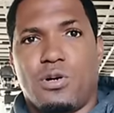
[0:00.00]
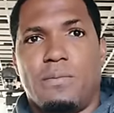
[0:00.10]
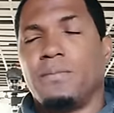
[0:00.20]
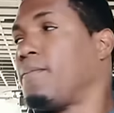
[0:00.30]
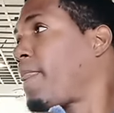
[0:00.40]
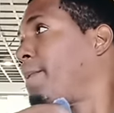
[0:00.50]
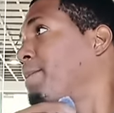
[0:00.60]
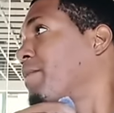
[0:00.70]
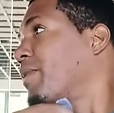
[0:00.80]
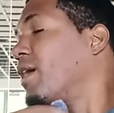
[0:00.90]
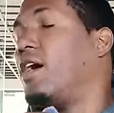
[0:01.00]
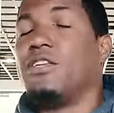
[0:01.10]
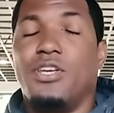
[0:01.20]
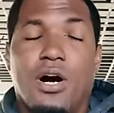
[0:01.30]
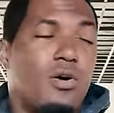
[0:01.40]
program.
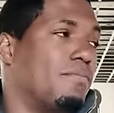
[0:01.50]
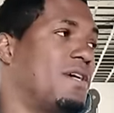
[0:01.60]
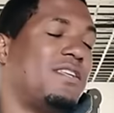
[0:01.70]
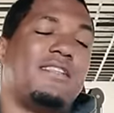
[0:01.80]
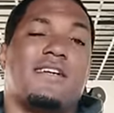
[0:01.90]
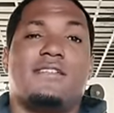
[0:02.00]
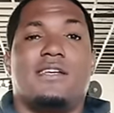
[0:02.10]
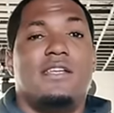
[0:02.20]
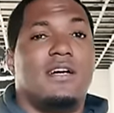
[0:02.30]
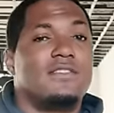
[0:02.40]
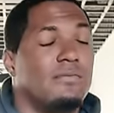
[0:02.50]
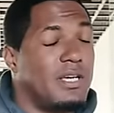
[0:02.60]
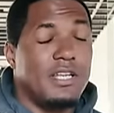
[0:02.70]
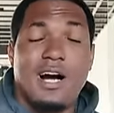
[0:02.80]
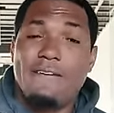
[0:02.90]
And yo, being in Tanzania, so
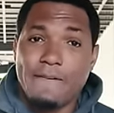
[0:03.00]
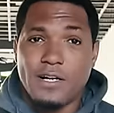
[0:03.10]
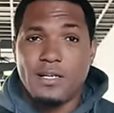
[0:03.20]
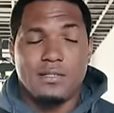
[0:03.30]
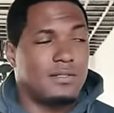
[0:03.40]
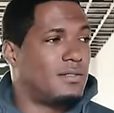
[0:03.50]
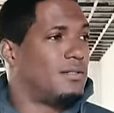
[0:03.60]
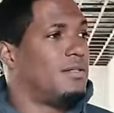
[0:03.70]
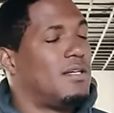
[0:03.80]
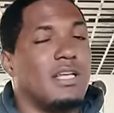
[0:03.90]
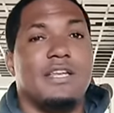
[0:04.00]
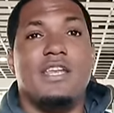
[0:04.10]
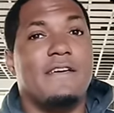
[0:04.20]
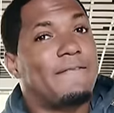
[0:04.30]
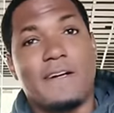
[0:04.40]
being in Africa, it's a
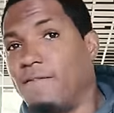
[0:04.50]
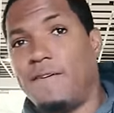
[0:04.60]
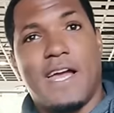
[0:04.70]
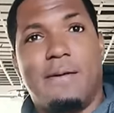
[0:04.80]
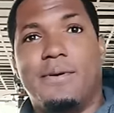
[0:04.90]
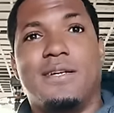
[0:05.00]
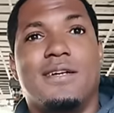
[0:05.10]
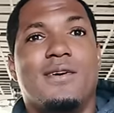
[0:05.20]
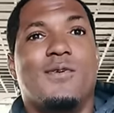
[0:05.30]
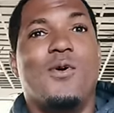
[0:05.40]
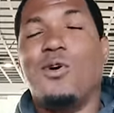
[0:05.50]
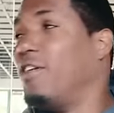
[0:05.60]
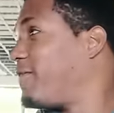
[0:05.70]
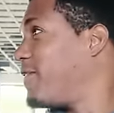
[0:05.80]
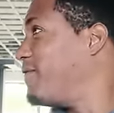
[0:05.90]
different vibe, whole
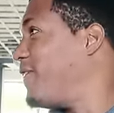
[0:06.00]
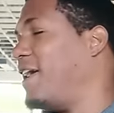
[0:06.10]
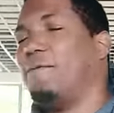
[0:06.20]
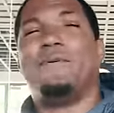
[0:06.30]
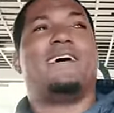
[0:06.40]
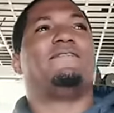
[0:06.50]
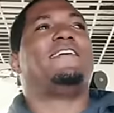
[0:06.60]
different vibe. I